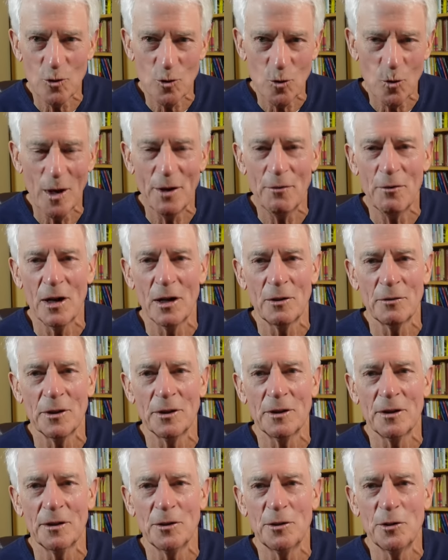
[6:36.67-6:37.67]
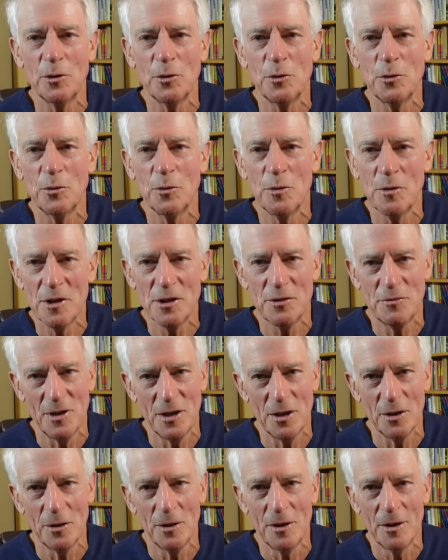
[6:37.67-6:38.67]
quite relevant to this
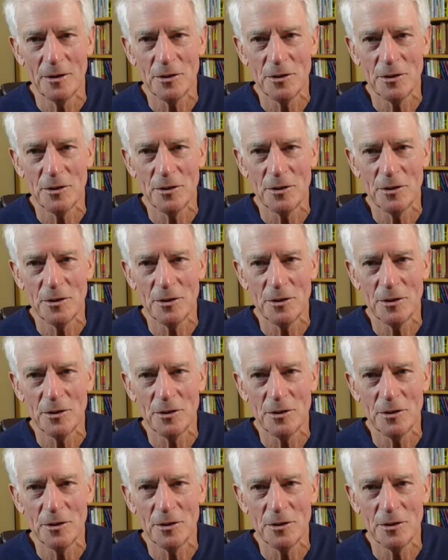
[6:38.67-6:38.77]
video.